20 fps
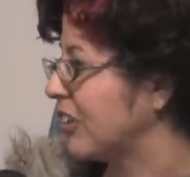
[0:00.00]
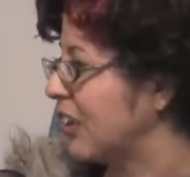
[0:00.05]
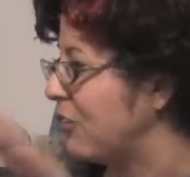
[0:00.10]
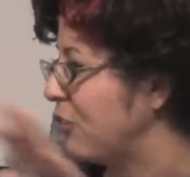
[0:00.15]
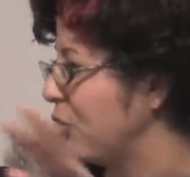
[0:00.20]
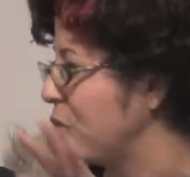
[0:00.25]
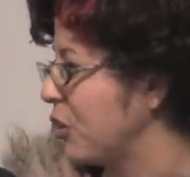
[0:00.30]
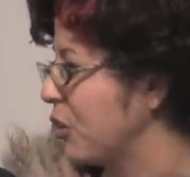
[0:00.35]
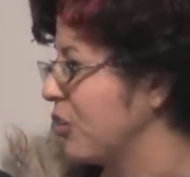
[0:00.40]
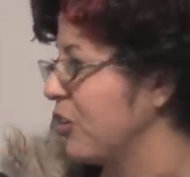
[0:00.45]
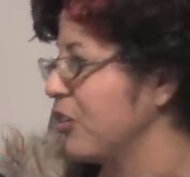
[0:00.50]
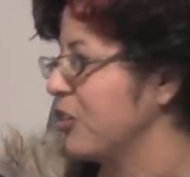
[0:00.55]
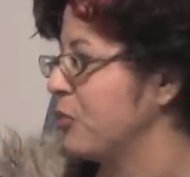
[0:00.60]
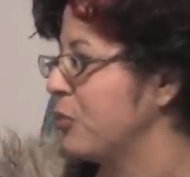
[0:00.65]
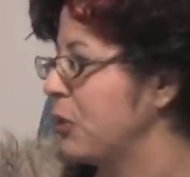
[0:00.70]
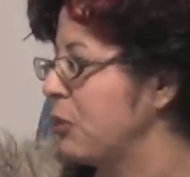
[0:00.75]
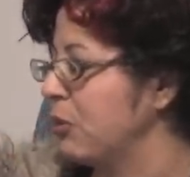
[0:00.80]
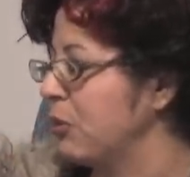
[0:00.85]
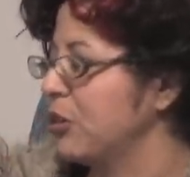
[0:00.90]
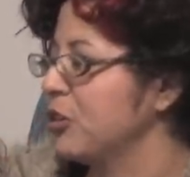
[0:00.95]
Everywhere there,
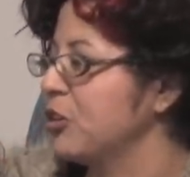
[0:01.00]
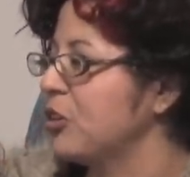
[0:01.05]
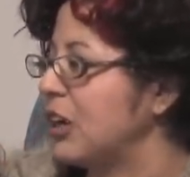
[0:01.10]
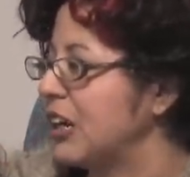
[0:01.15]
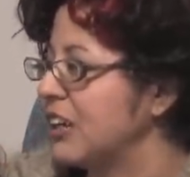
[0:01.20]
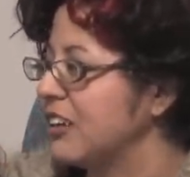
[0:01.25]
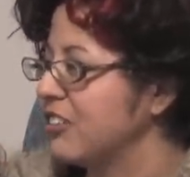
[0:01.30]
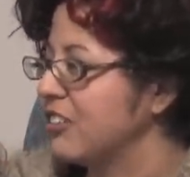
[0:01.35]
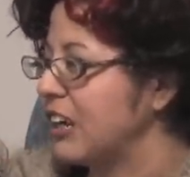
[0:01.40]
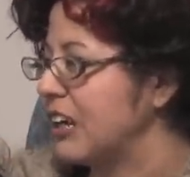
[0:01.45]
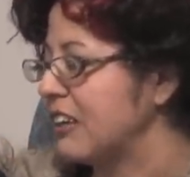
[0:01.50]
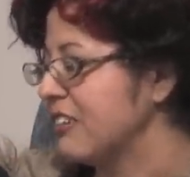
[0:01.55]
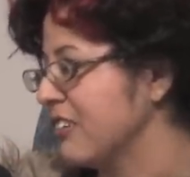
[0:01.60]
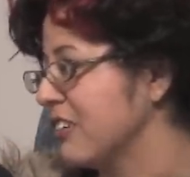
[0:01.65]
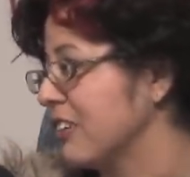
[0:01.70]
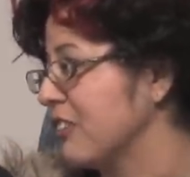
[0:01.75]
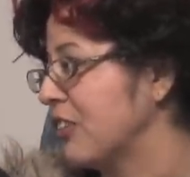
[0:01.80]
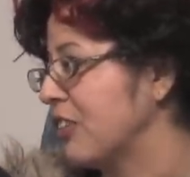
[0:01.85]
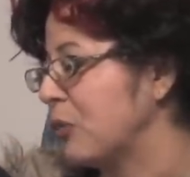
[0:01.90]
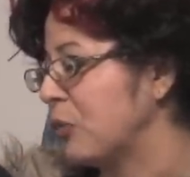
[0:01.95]
people are trying to change
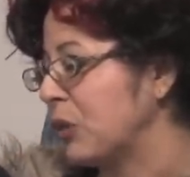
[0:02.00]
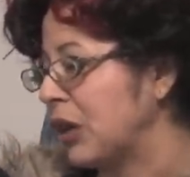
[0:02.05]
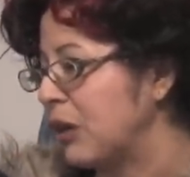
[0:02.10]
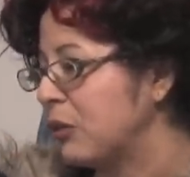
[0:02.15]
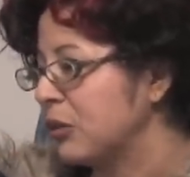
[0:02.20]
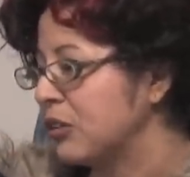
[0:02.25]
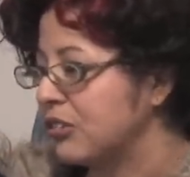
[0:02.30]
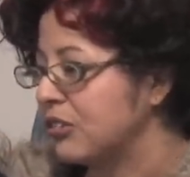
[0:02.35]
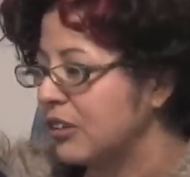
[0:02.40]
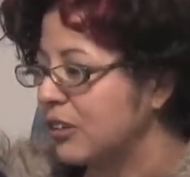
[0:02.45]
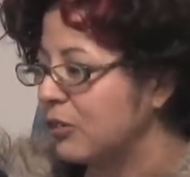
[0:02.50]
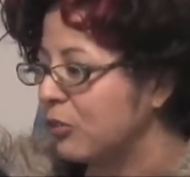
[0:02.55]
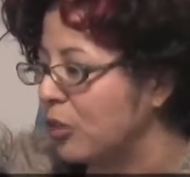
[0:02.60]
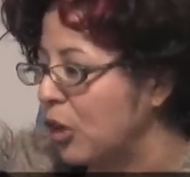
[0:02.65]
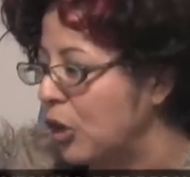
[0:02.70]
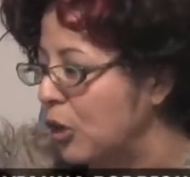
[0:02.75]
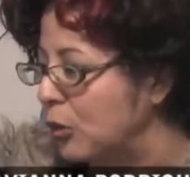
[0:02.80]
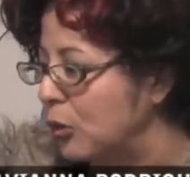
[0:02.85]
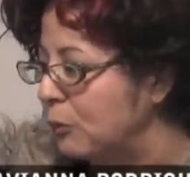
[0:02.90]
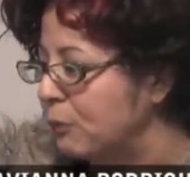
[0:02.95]
stuff. And when I was in
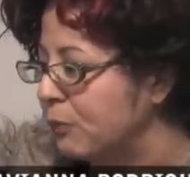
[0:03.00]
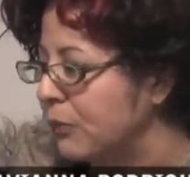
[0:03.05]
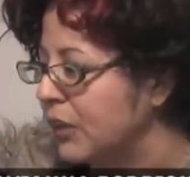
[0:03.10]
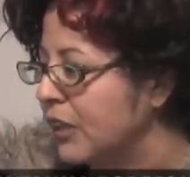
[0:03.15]
Rome,